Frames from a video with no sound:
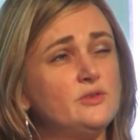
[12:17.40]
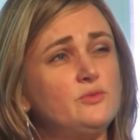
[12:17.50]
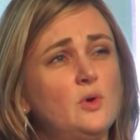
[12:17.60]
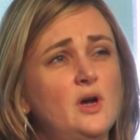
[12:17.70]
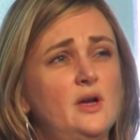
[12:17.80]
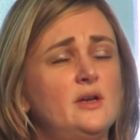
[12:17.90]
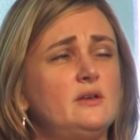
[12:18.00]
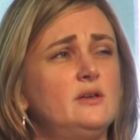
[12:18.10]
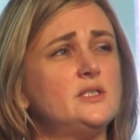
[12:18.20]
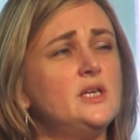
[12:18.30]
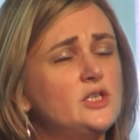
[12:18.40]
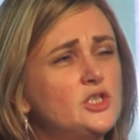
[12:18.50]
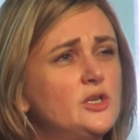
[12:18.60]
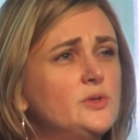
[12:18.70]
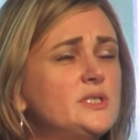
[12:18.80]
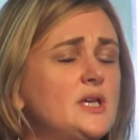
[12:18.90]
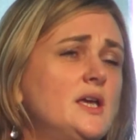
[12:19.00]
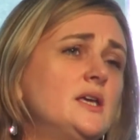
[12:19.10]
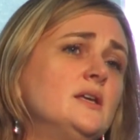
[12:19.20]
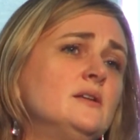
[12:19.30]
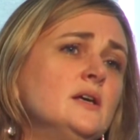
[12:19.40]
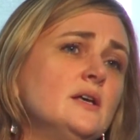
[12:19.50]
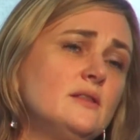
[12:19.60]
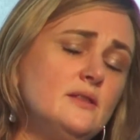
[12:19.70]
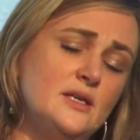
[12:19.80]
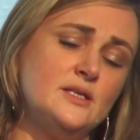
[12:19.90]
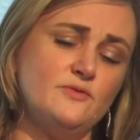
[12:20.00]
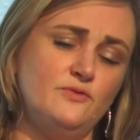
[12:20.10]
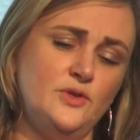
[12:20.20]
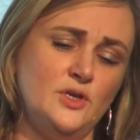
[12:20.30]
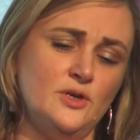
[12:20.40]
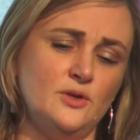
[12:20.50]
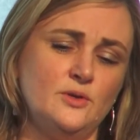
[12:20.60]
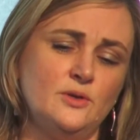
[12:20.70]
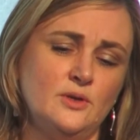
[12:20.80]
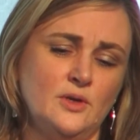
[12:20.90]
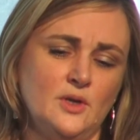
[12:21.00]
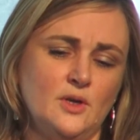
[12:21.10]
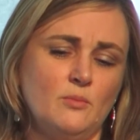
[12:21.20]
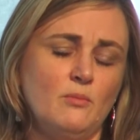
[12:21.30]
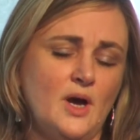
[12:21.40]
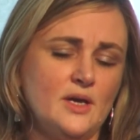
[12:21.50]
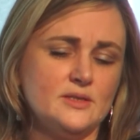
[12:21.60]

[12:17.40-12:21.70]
of work, a teacher who's taking this view might